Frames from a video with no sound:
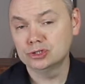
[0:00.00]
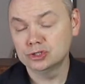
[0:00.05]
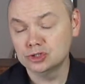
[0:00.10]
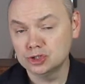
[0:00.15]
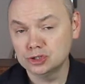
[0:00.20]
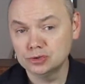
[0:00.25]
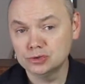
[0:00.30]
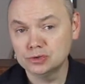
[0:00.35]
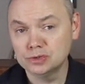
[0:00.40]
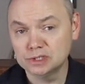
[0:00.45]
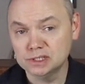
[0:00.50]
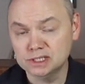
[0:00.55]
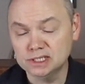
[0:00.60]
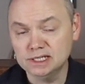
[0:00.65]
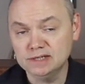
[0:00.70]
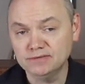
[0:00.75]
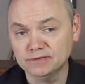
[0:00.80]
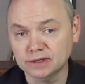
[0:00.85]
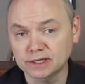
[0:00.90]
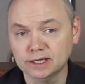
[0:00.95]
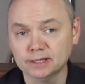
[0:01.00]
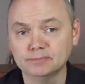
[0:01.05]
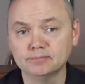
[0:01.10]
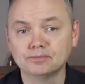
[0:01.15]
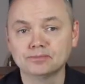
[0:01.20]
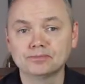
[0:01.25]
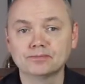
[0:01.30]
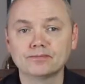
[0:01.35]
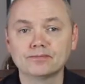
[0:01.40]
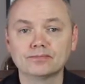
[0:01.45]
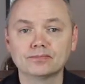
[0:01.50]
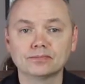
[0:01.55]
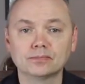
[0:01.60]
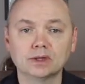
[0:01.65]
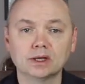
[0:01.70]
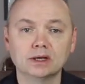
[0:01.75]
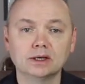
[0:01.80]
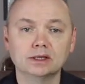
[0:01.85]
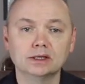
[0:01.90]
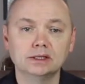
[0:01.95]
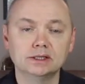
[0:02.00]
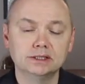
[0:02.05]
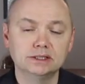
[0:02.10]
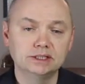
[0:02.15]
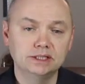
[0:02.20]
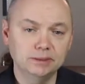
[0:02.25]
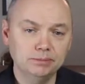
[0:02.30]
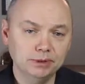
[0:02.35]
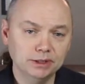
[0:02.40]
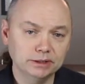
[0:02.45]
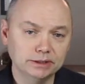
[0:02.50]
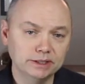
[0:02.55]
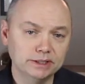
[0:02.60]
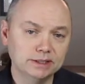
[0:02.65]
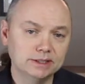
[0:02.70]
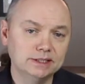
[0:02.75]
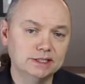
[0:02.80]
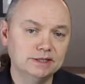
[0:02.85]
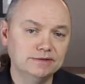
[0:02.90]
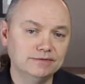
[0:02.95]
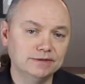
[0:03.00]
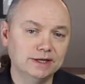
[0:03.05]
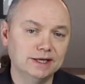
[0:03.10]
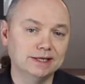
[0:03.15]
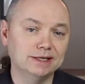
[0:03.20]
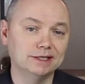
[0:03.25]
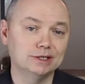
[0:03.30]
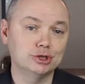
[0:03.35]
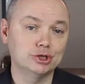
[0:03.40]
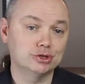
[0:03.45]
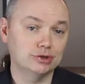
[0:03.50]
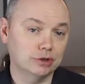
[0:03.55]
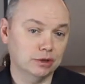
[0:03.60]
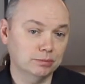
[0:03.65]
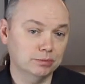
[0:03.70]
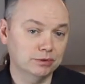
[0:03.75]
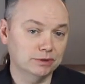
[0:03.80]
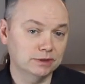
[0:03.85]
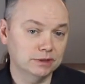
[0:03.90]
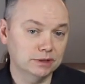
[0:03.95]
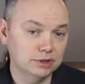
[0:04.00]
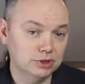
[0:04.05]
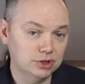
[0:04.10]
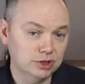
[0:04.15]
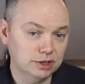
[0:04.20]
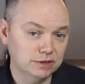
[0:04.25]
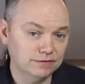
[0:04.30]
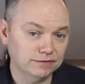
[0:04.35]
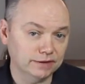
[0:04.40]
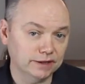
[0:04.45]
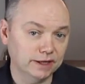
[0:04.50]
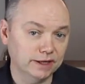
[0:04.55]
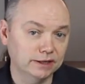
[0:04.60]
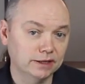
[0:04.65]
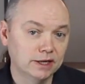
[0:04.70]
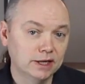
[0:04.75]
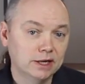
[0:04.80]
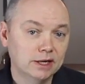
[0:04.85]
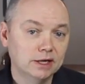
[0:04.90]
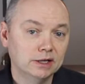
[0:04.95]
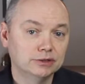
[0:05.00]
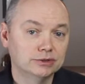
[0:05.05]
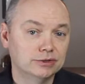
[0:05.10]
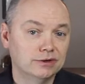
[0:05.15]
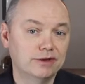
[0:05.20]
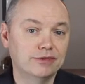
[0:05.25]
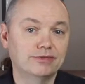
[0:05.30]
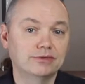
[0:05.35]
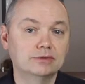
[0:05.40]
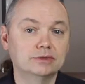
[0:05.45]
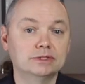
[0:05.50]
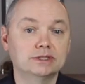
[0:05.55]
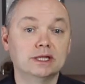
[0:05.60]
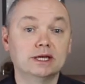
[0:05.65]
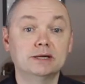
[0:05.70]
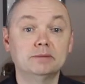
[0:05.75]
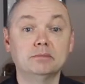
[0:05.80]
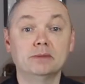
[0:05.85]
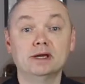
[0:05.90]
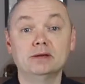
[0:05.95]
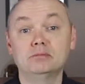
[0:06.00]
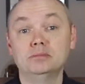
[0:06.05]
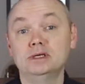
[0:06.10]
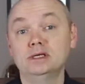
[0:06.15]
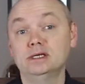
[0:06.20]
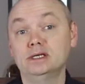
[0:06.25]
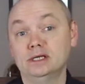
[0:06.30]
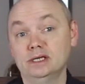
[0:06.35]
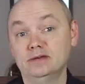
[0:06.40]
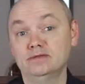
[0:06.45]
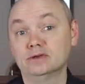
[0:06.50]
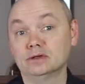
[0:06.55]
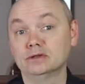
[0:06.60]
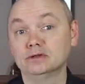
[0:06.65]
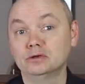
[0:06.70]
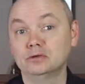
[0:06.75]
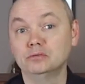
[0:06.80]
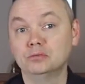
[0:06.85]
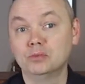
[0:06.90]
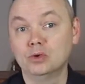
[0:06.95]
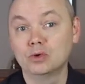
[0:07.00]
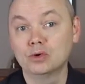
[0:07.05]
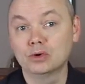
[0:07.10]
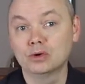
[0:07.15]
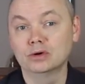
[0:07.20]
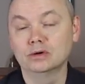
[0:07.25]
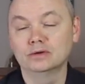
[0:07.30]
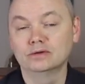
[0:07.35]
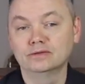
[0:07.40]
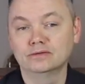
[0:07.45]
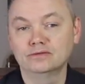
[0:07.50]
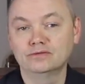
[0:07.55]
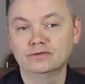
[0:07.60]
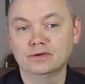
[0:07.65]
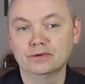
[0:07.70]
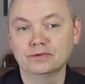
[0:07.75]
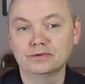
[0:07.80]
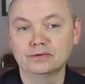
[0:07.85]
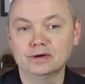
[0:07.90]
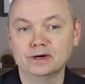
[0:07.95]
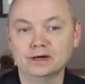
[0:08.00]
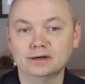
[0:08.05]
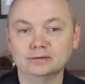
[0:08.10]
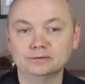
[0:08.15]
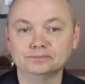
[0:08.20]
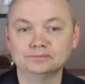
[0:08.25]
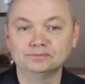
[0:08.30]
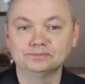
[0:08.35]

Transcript: choose D flat. Typically, the D flat is sharper than the G flat, so that third slide might be even a little more farther out.